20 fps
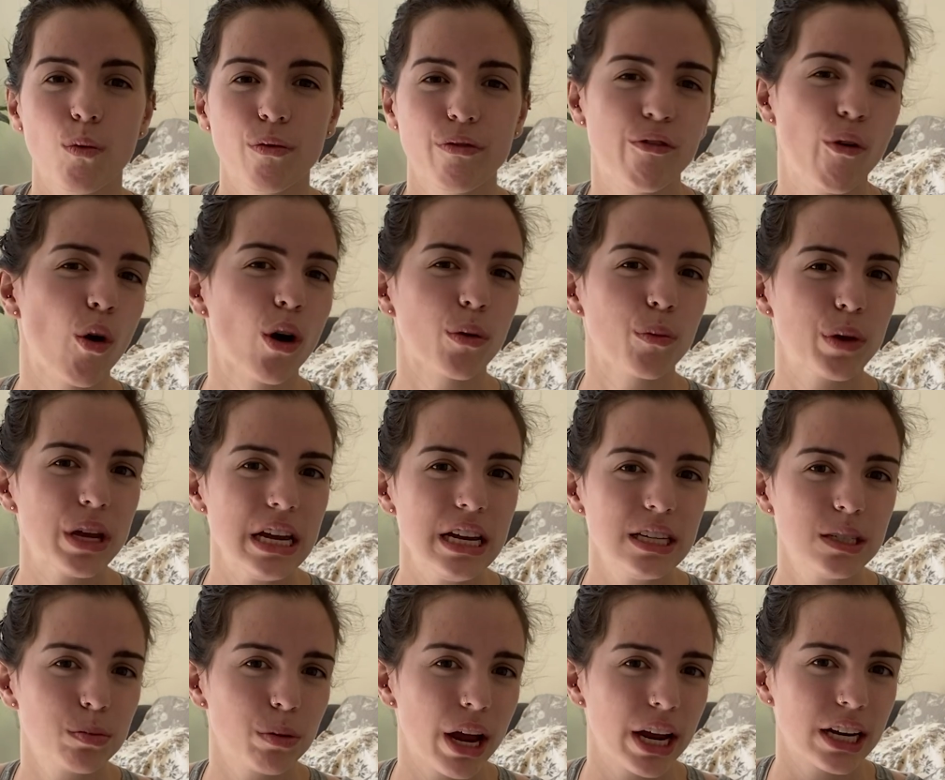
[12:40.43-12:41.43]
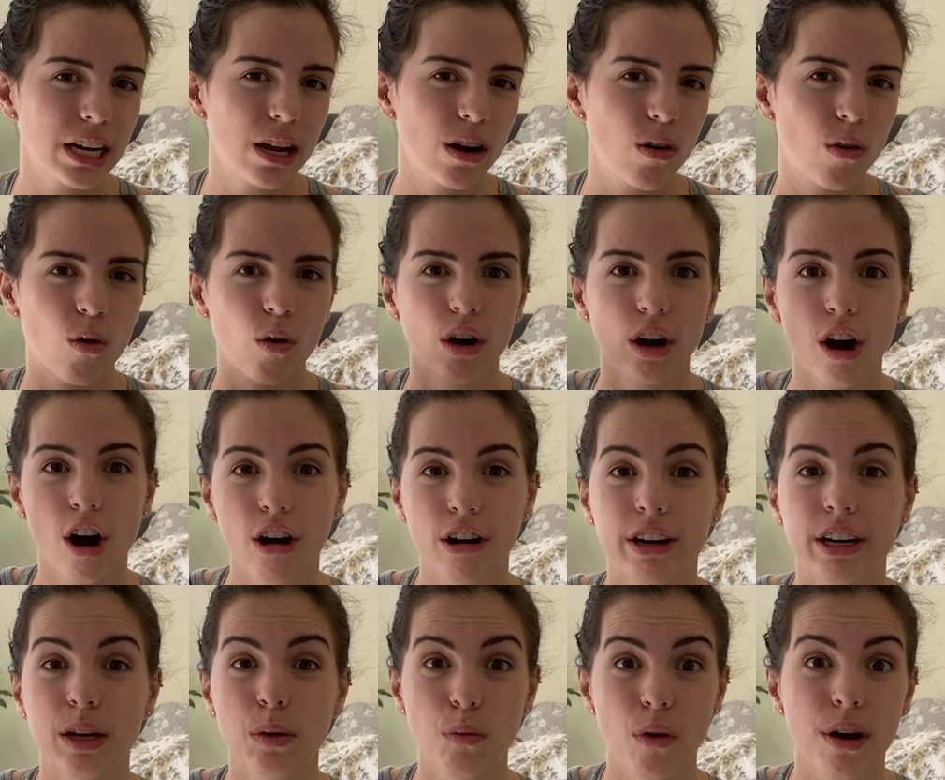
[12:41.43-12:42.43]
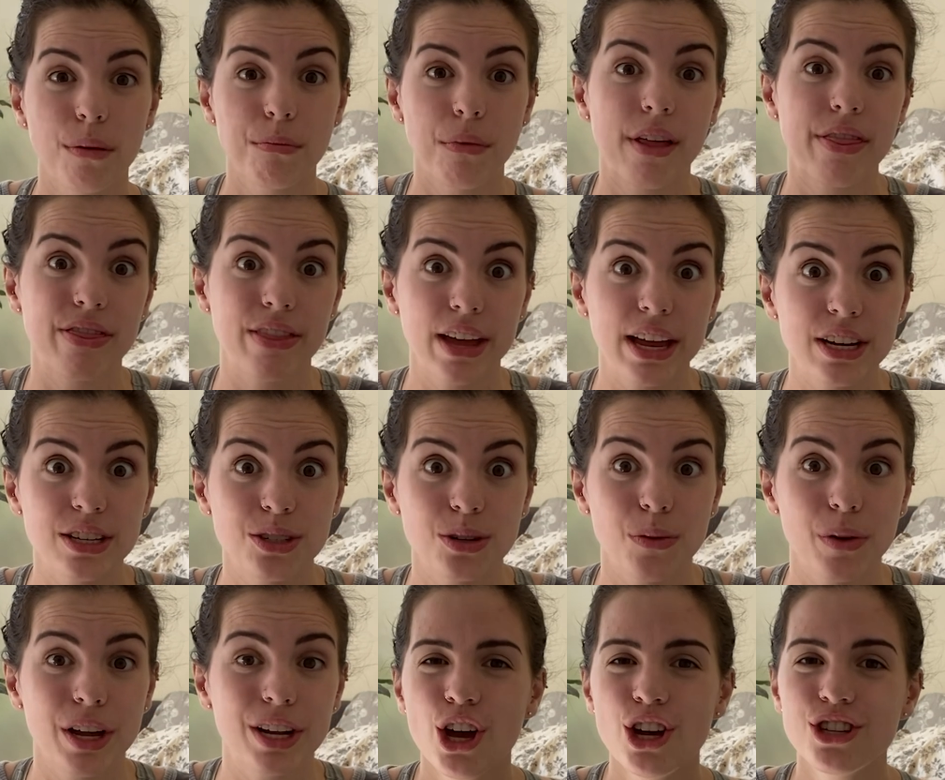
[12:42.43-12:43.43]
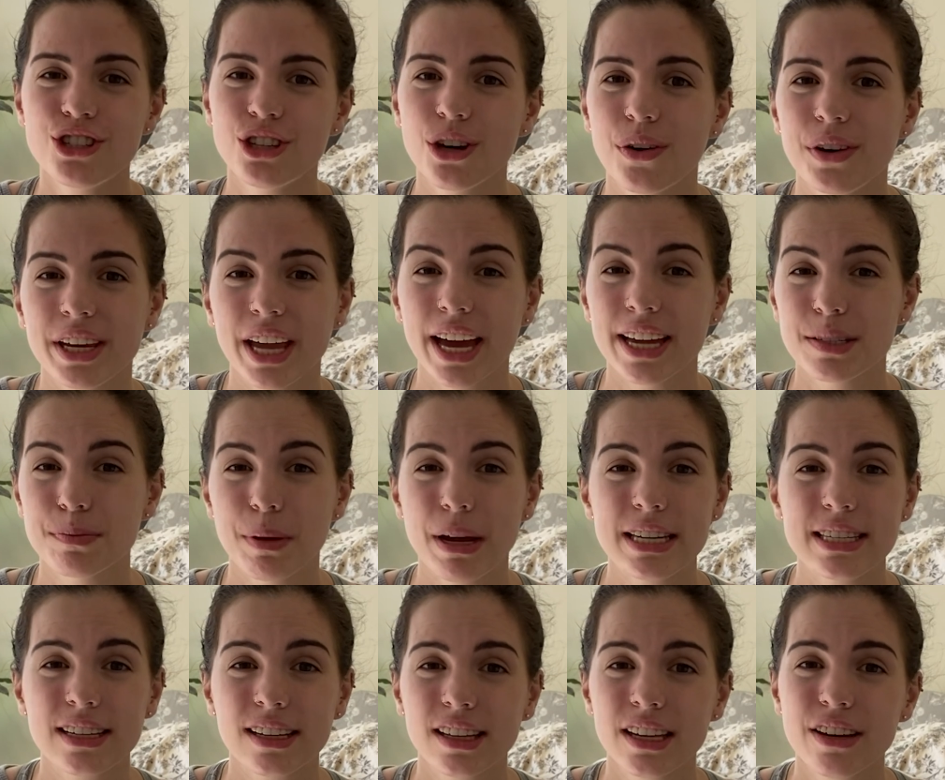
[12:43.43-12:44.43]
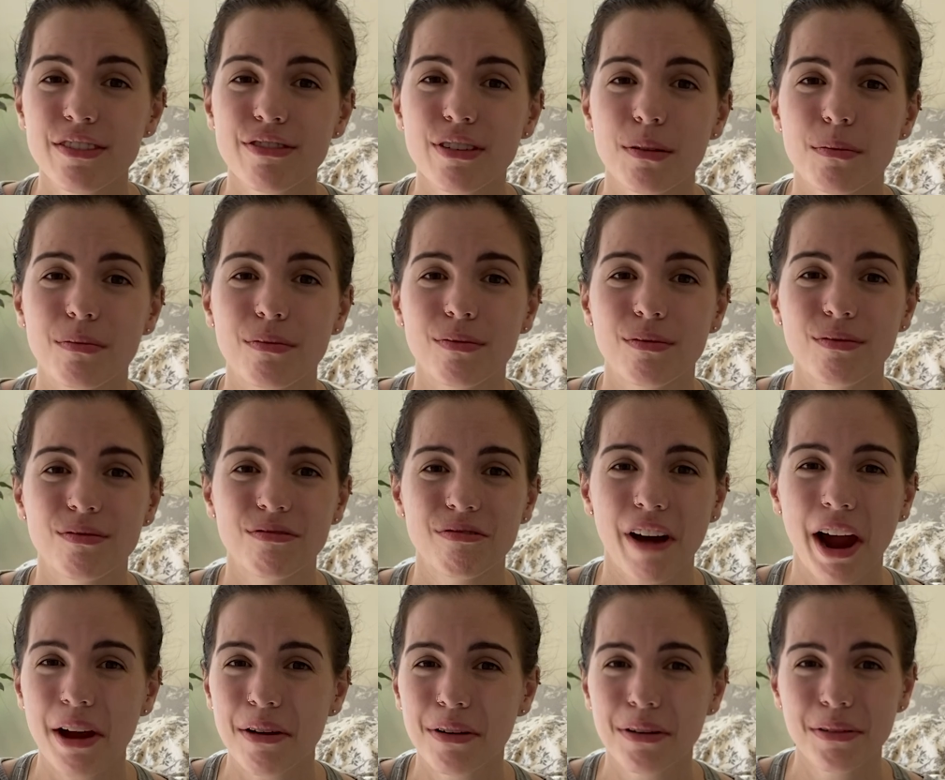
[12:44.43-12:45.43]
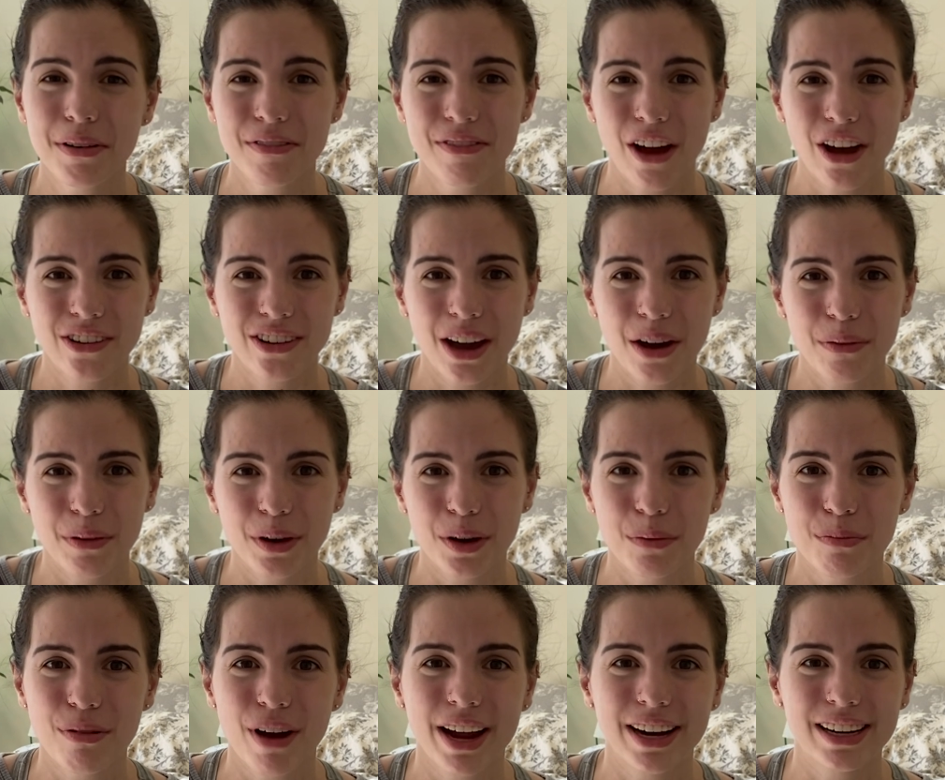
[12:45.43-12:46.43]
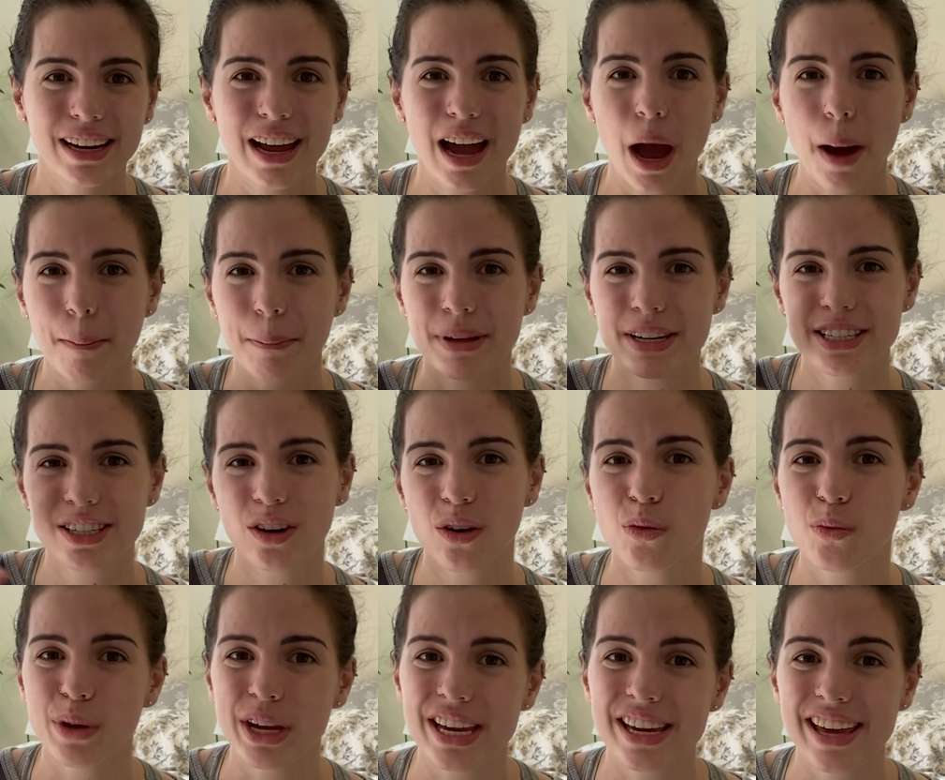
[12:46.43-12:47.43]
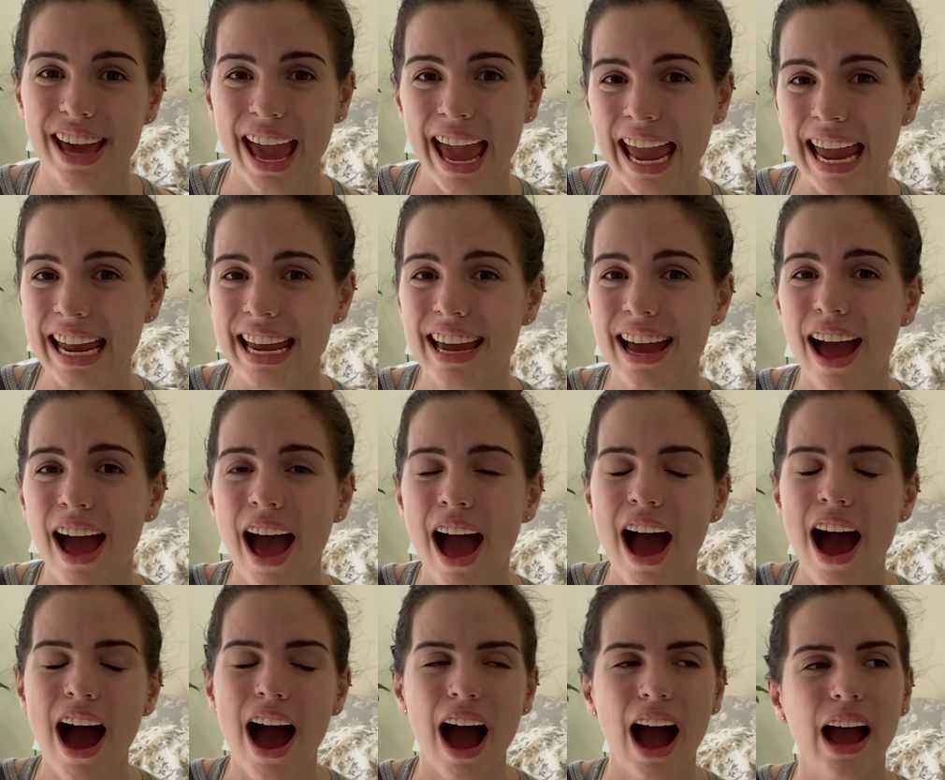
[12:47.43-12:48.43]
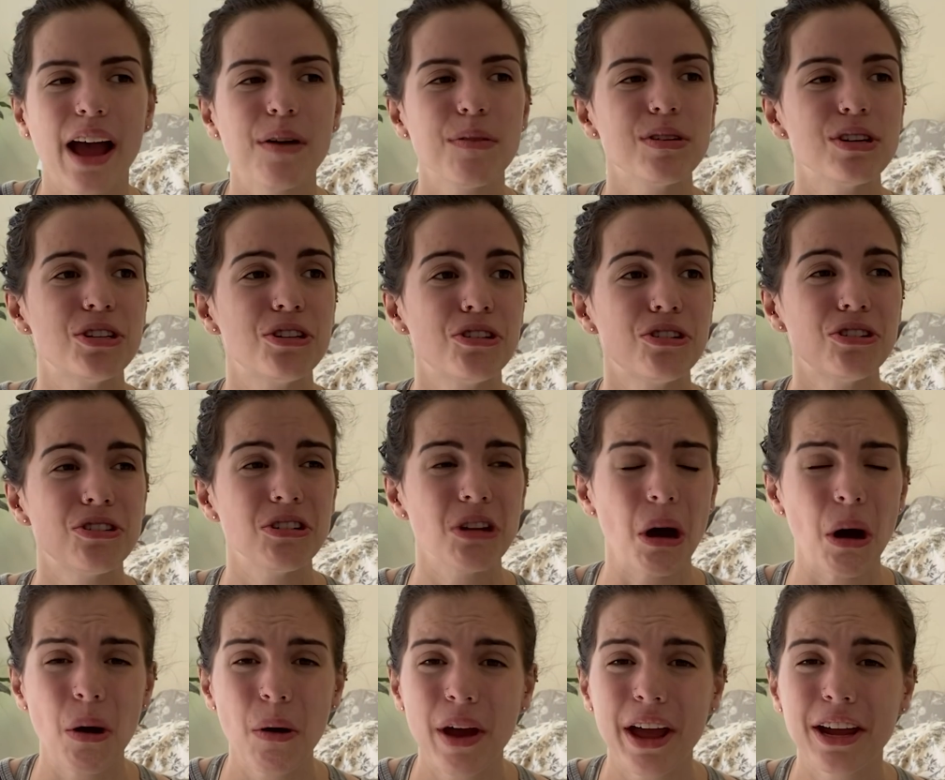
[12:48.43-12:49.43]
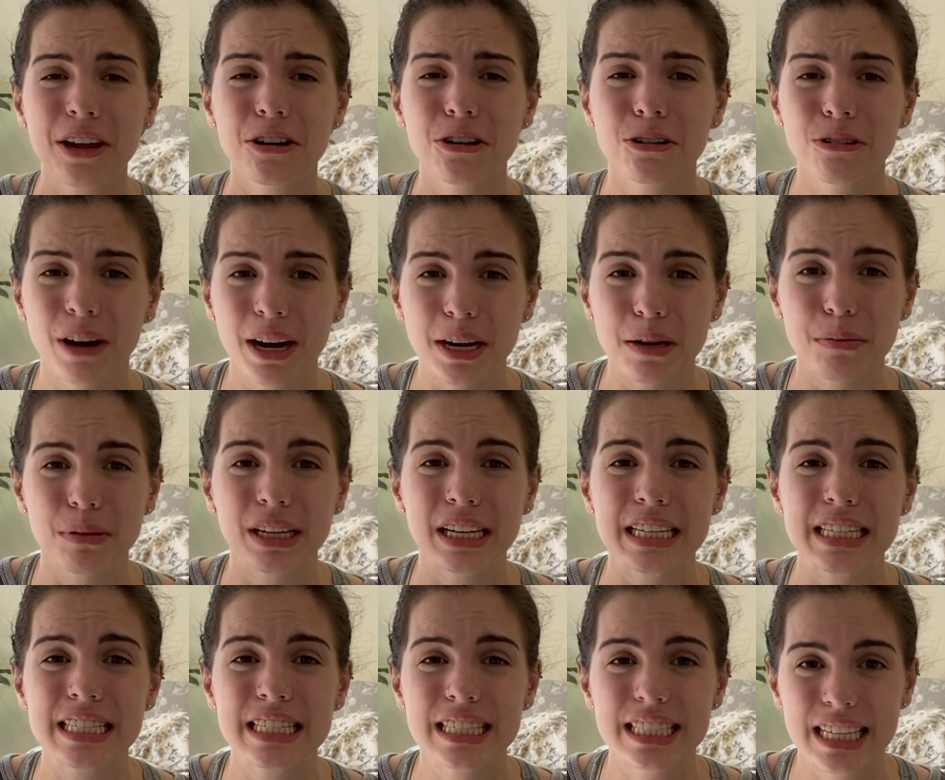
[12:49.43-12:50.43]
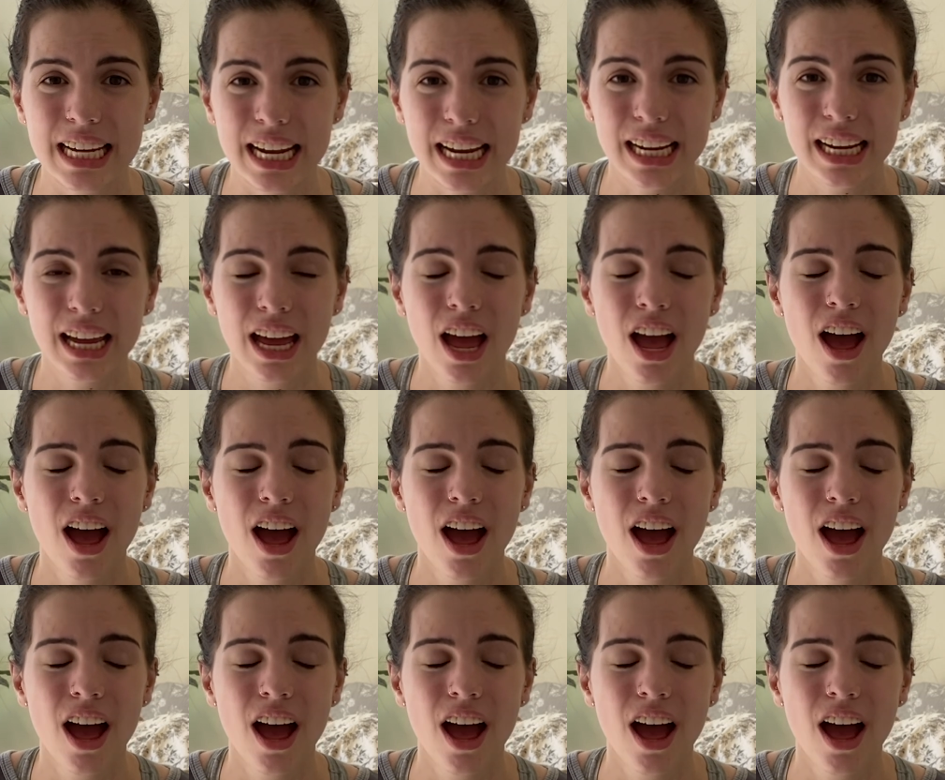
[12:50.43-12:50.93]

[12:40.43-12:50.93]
4 weeks pregnant or already 1 month into it. So yes, basically from right when we found out we were pregnant up until week 8, I was so incredibly sick.